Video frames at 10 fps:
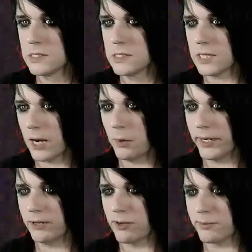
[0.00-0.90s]
I don't want to
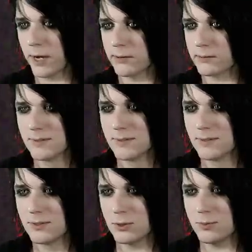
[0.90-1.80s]
get jump scared.
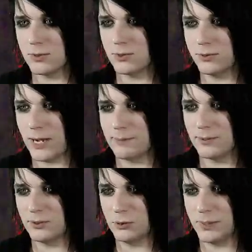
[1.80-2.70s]
Two, two times
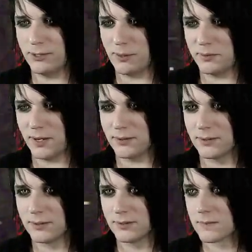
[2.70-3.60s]
is too many jump scares.
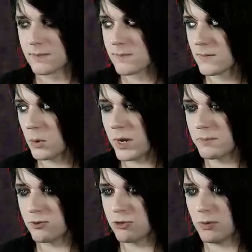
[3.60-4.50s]
Oh wait,
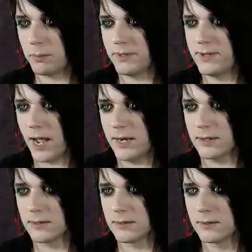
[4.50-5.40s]
she might be
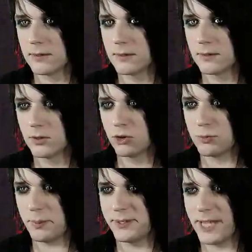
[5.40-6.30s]
dead. She
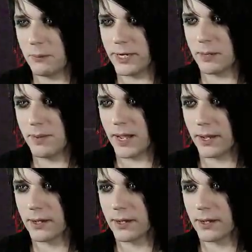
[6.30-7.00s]
might be dead when I come back.